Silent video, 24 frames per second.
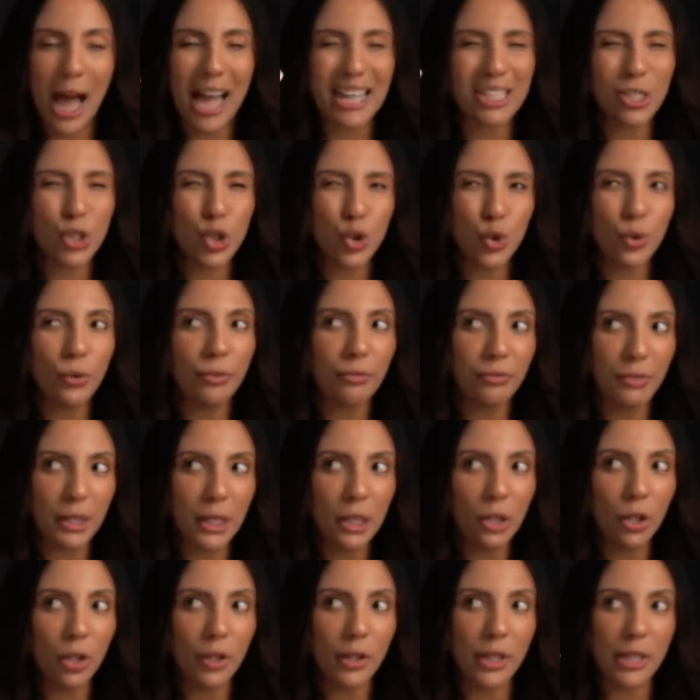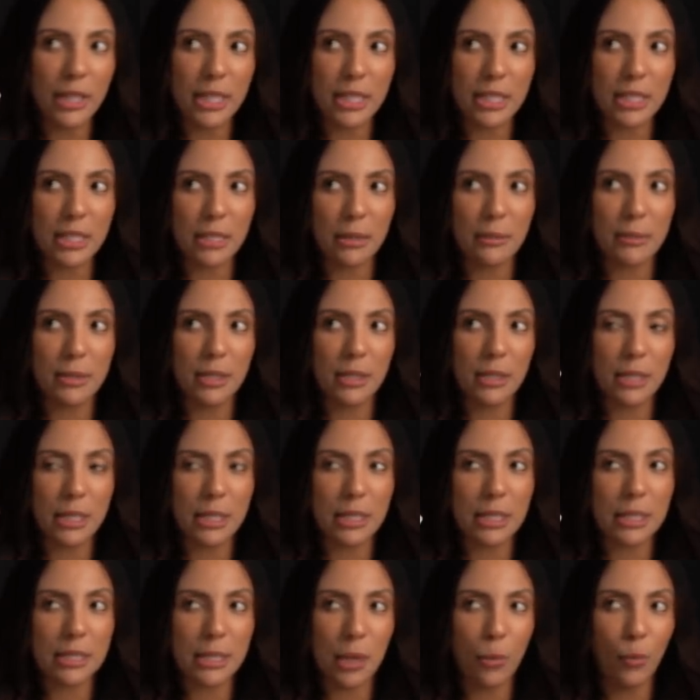I do feel that
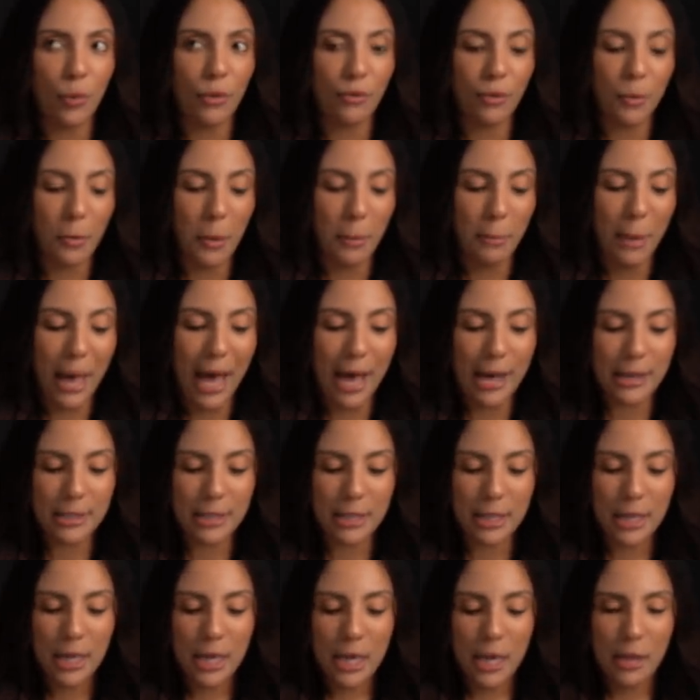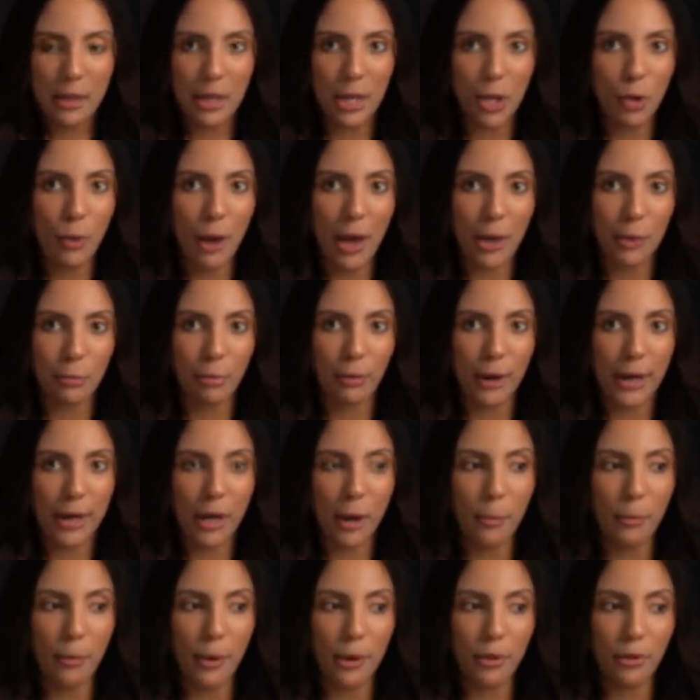this is someone from the past that you had a
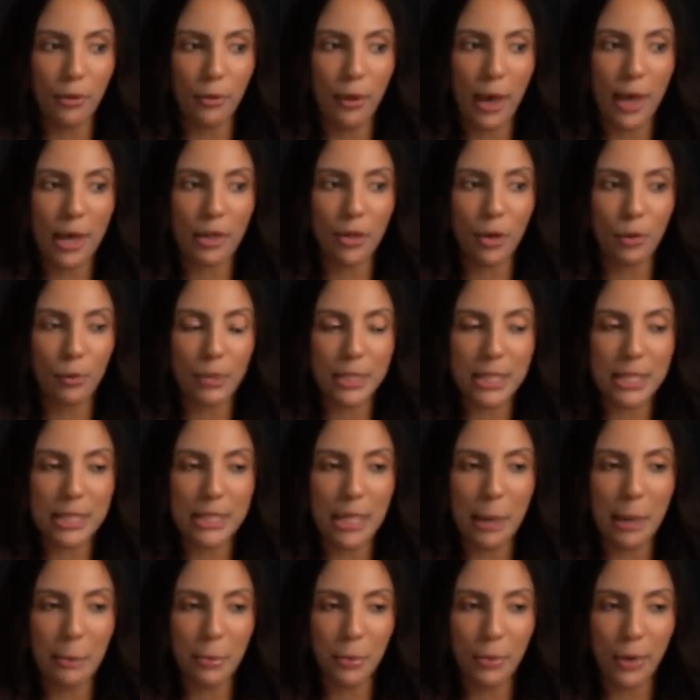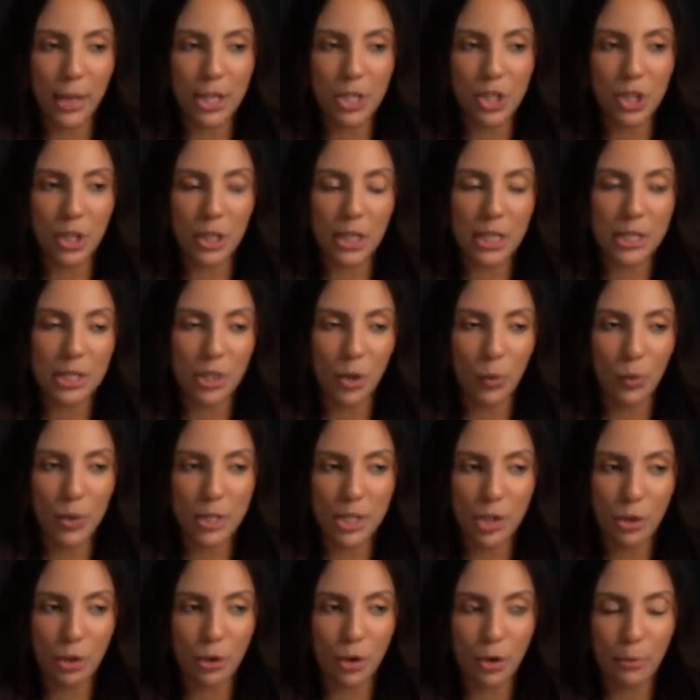breakup with, okay? There was a separation because there
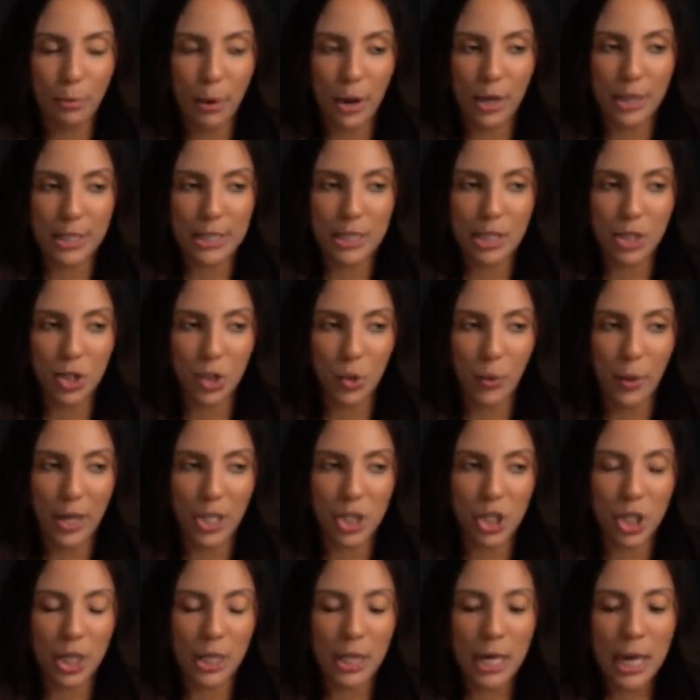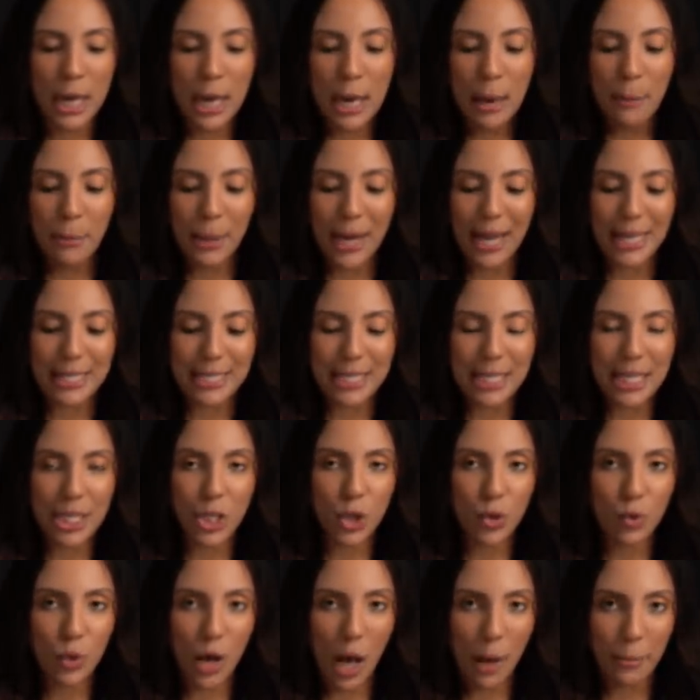was a third party situation, but I see
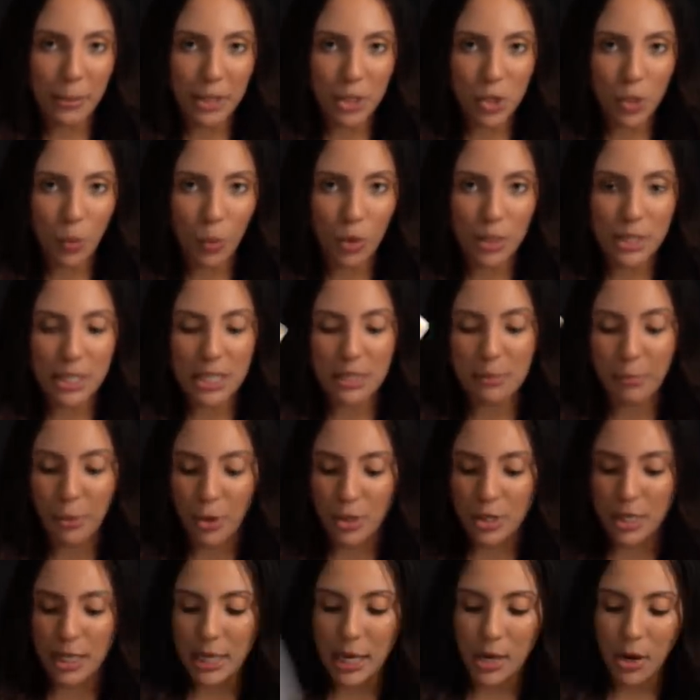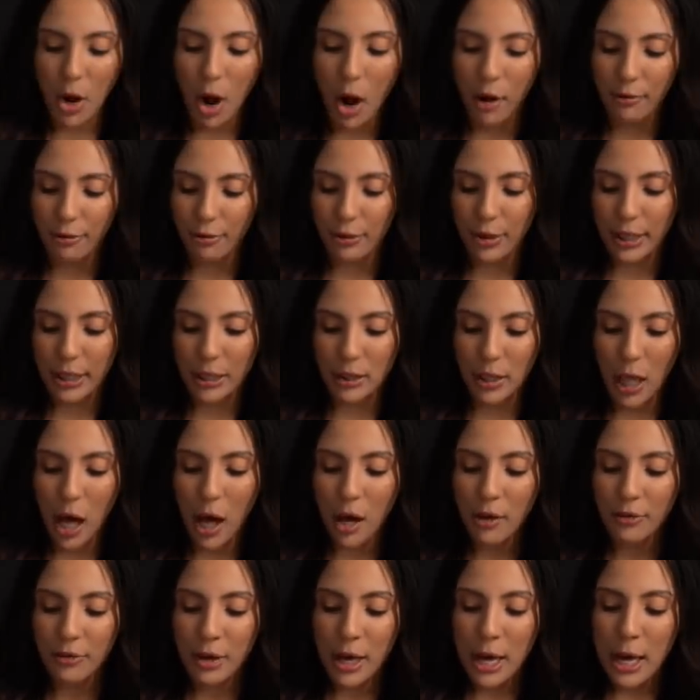you coming towards this person and offering
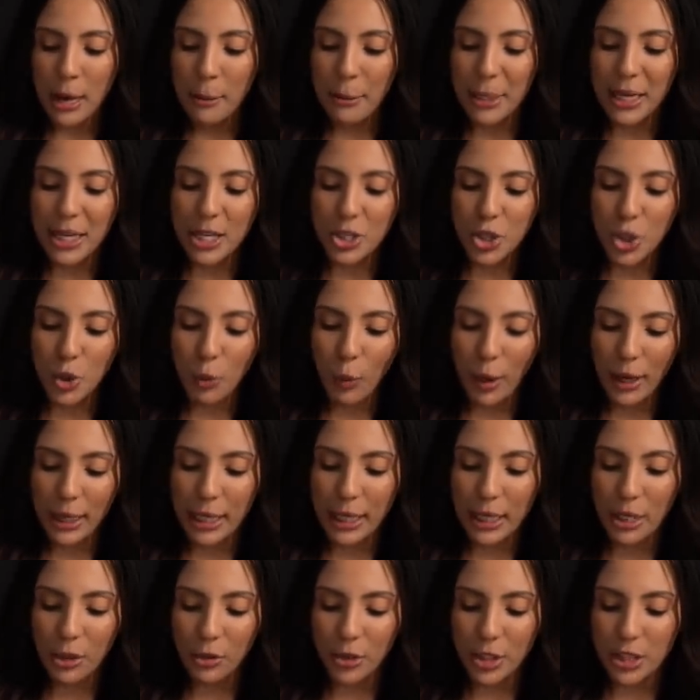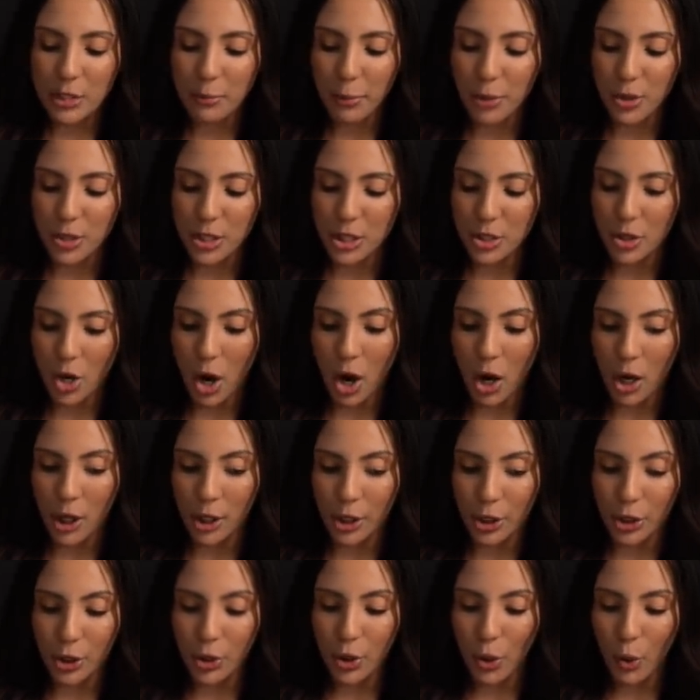love because you want to heal this person's
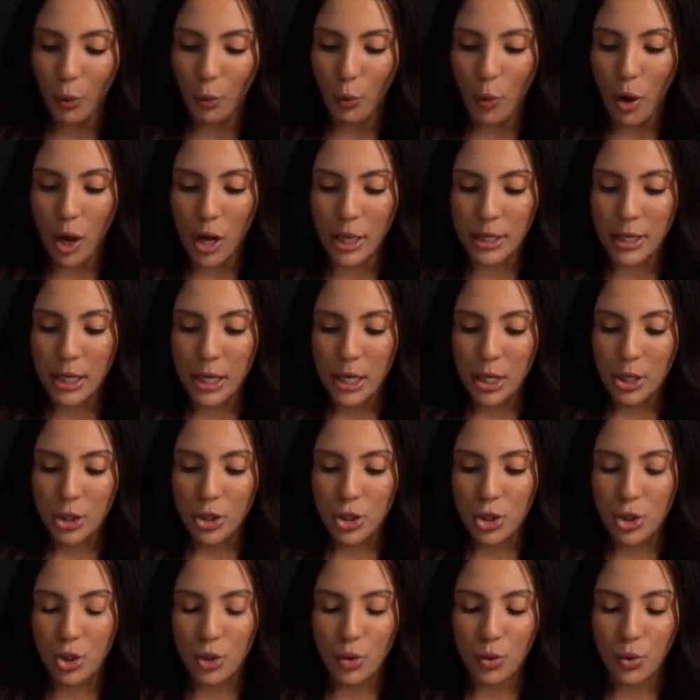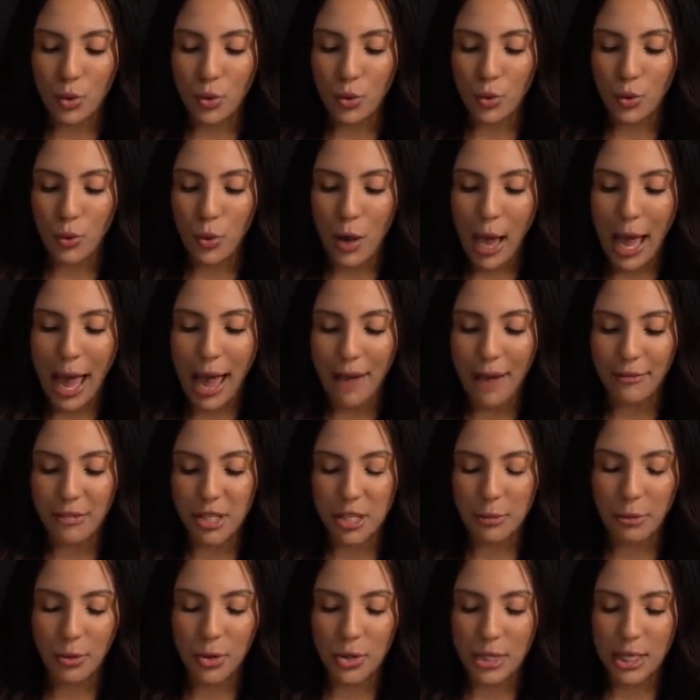heart. You don't want to have
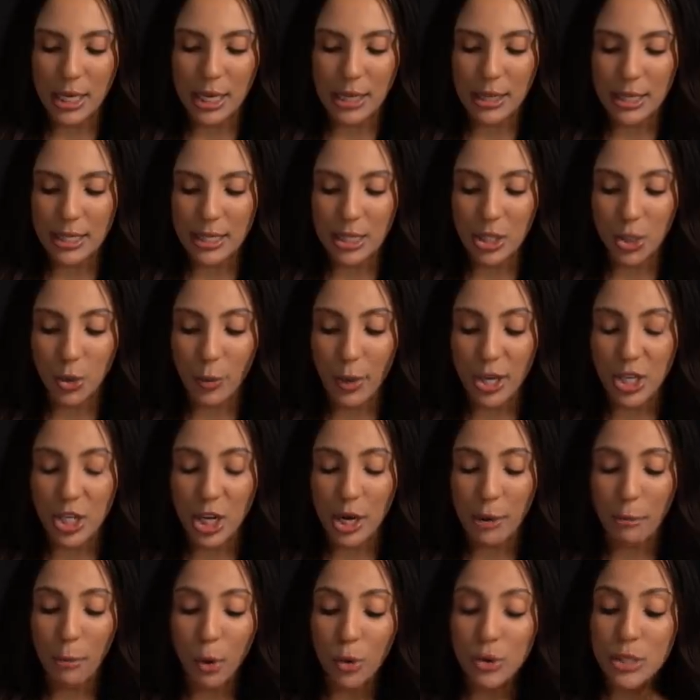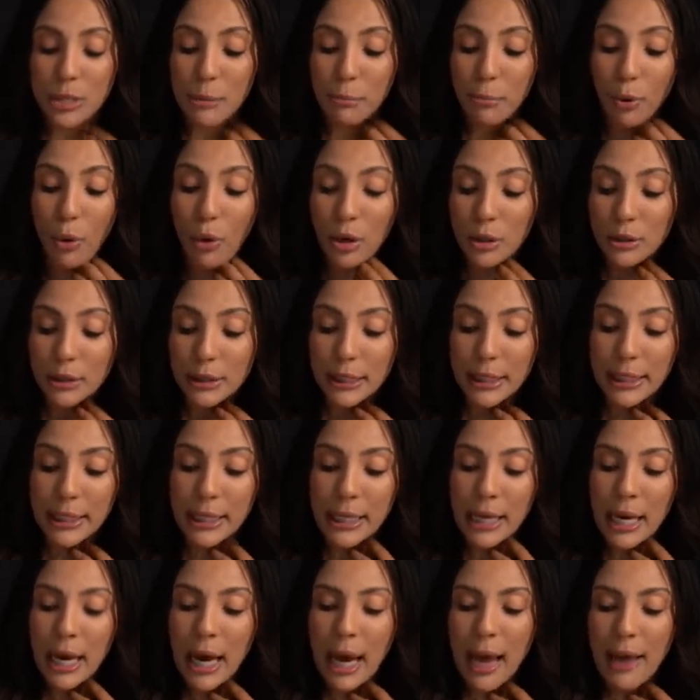this person in this situation. And most
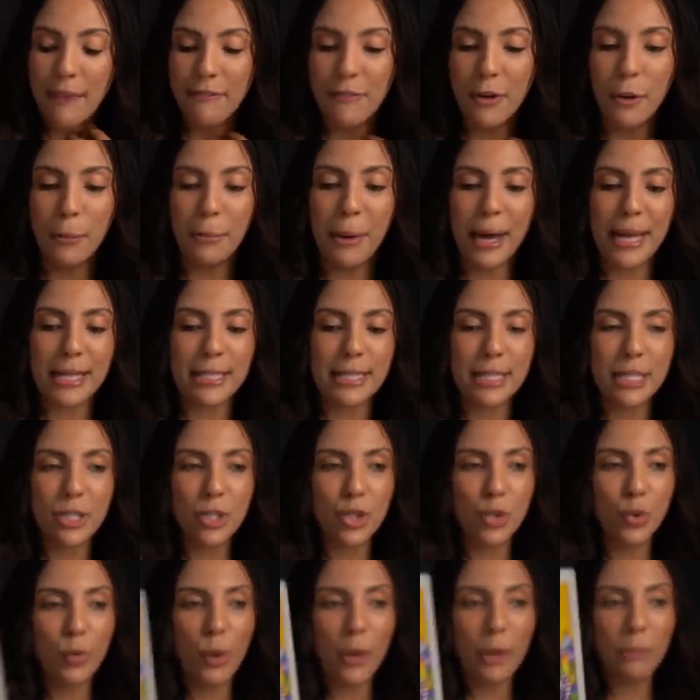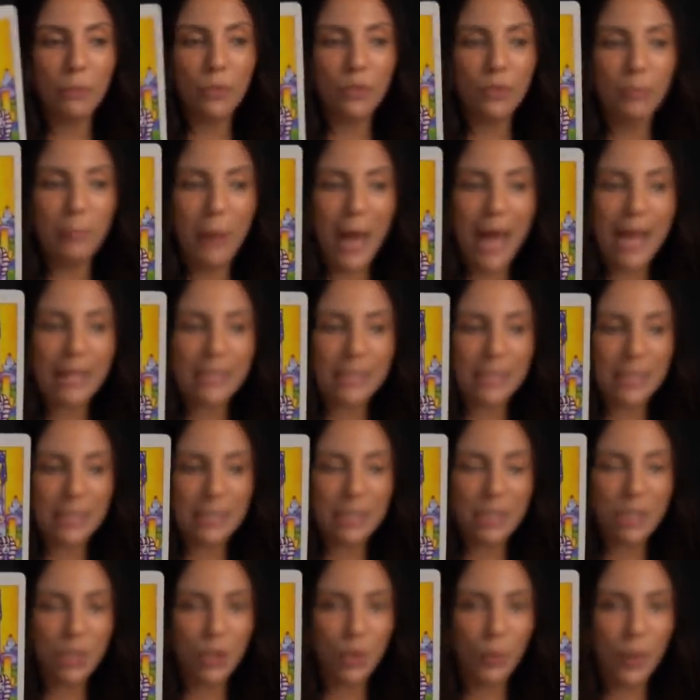importantly, I feel Pisces, you want to move past this
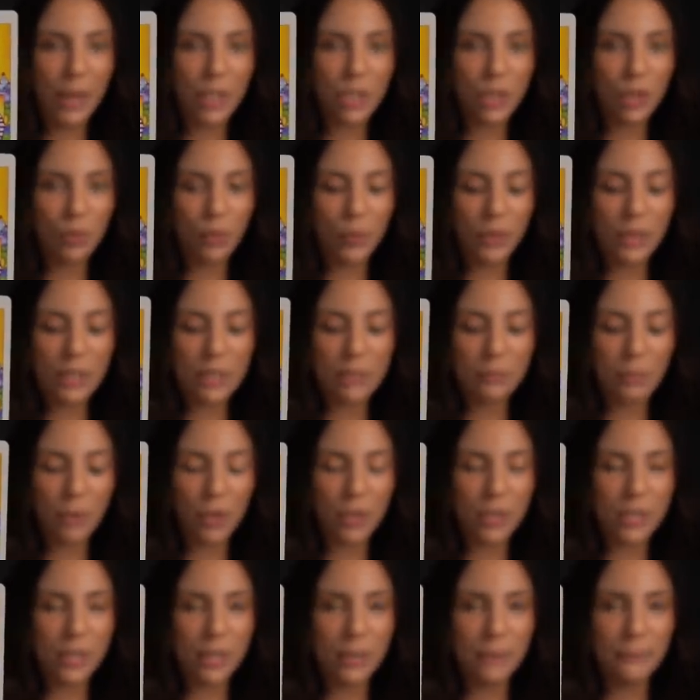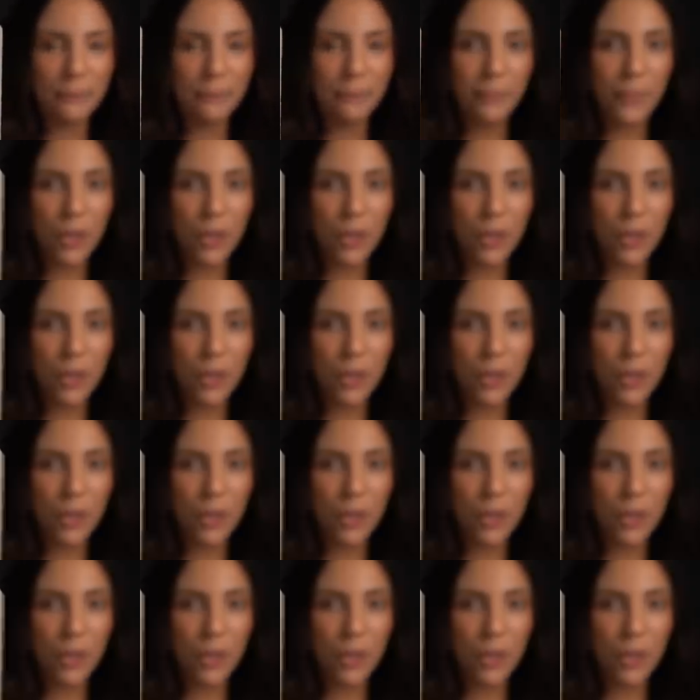situation with this person.